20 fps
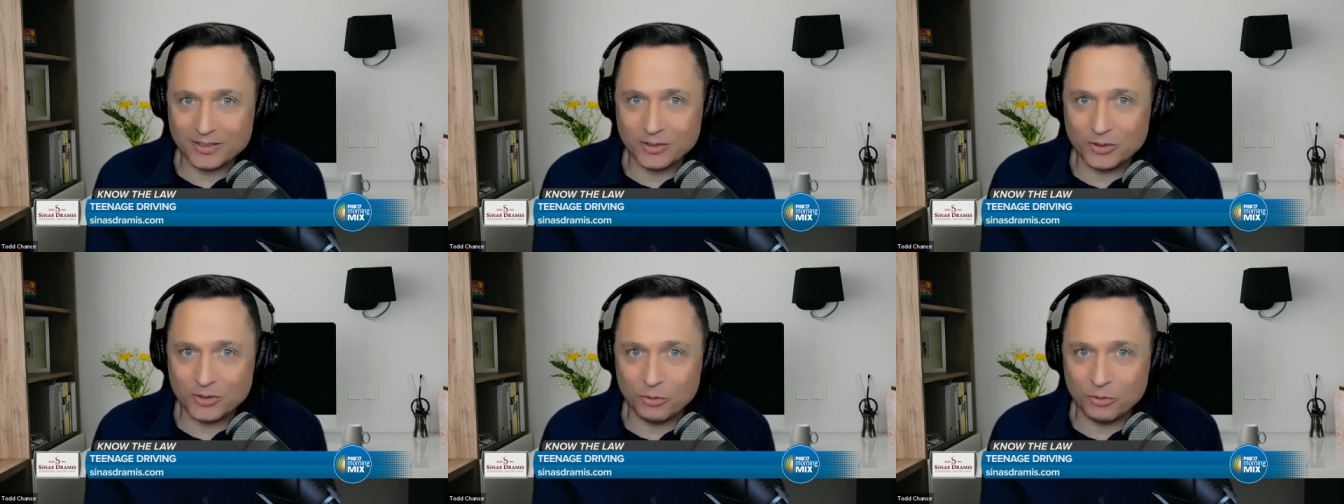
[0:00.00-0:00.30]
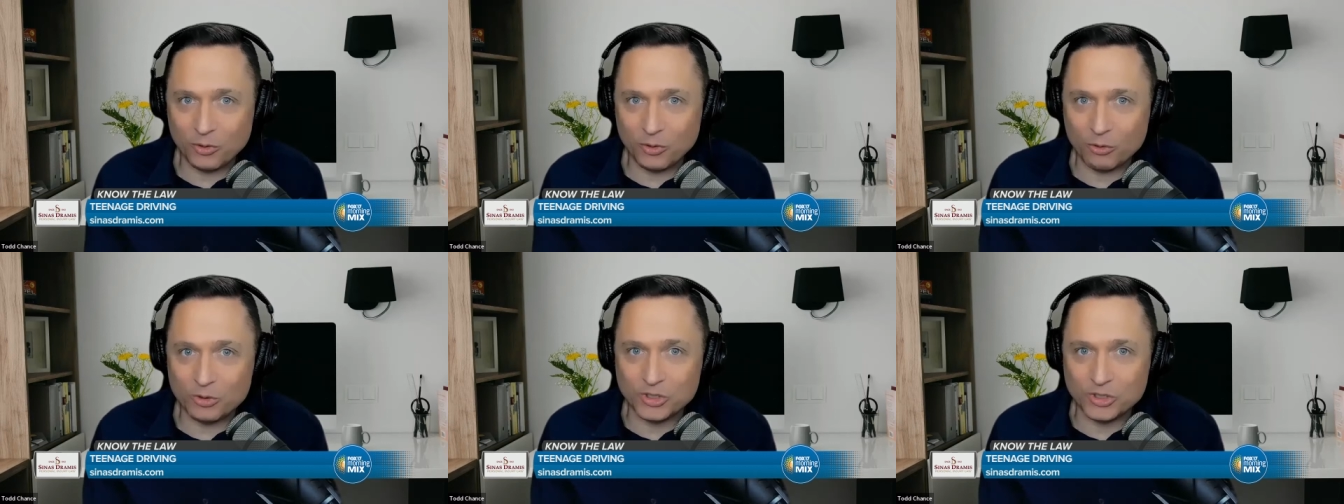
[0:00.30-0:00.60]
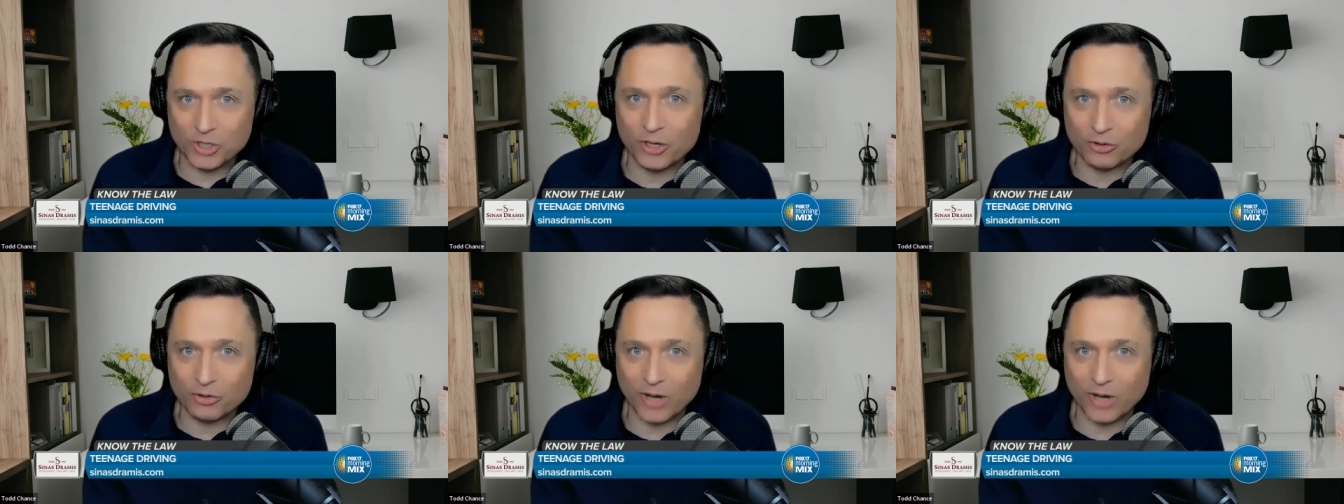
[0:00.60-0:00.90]
to
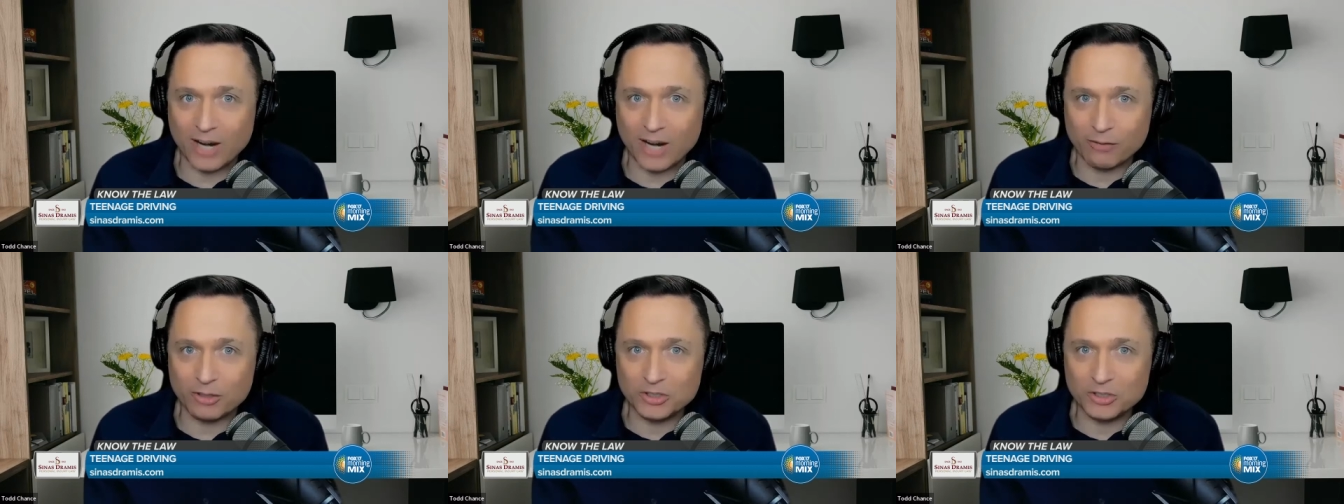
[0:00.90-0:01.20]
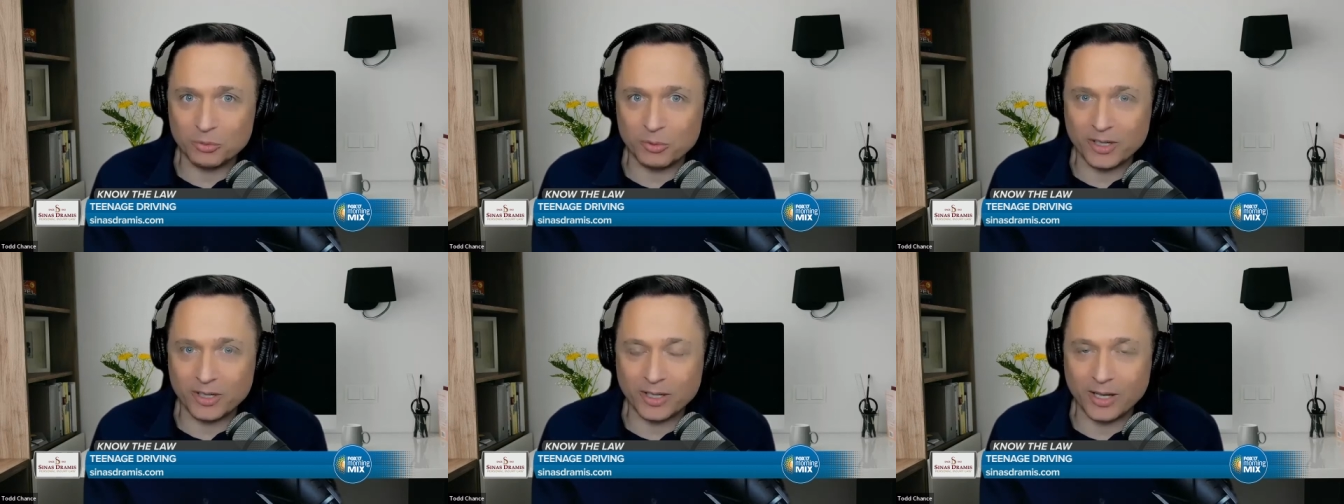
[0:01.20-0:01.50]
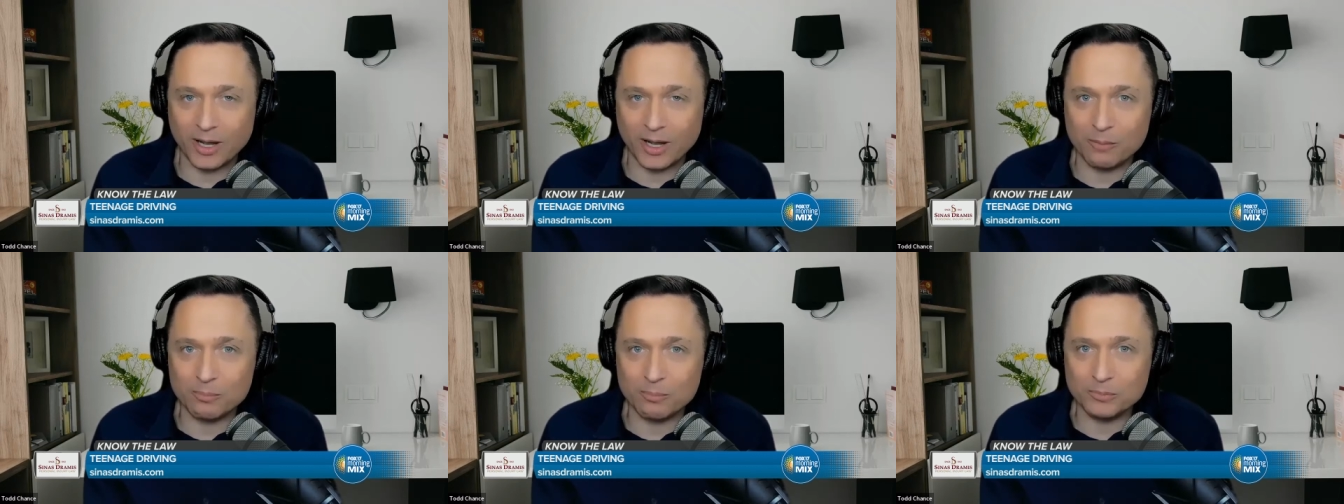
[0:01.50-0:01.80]
those young drivers when it
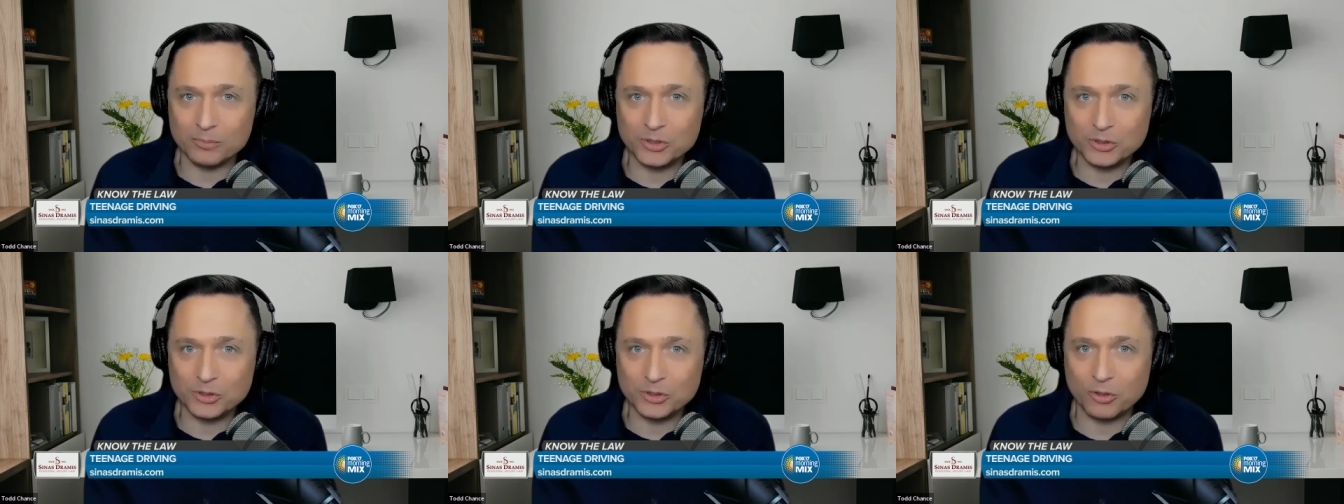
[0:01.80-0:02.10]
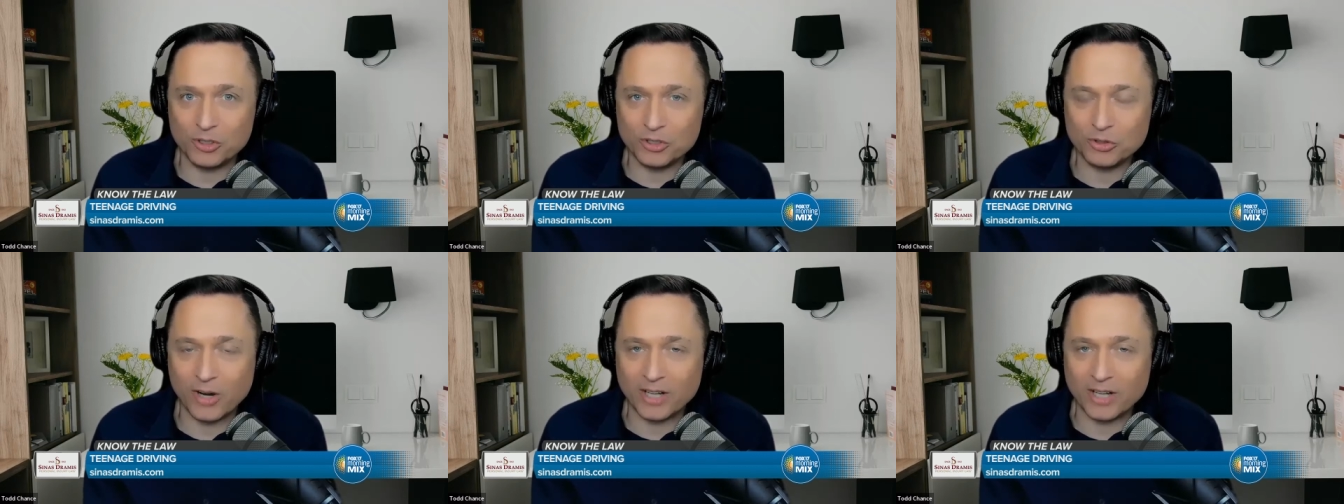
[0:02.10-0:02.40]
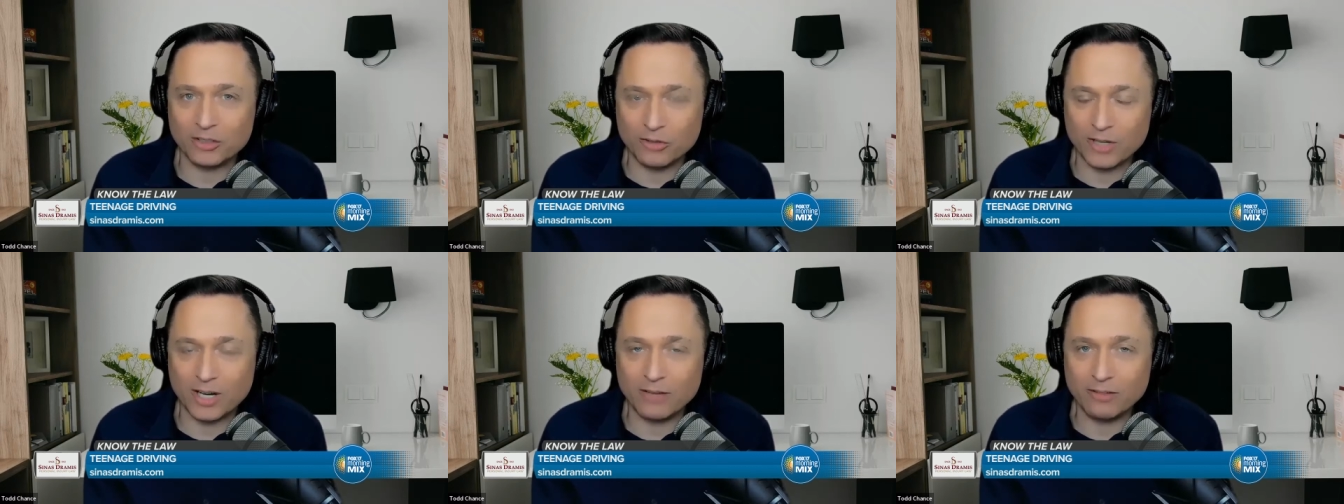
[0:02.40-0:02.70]
comes to
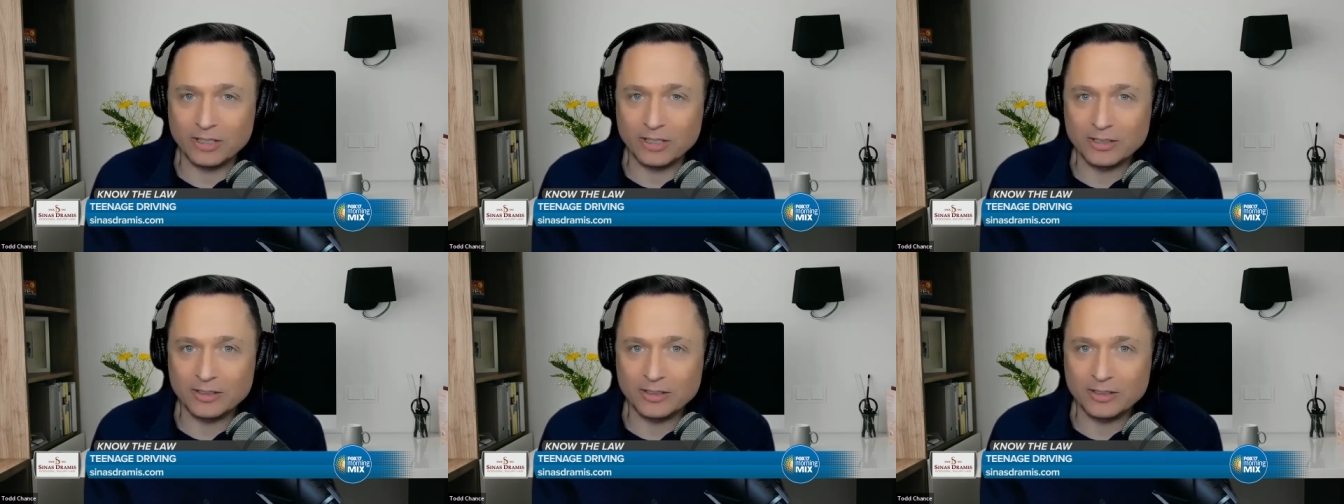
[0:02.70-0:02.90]
distracted driving?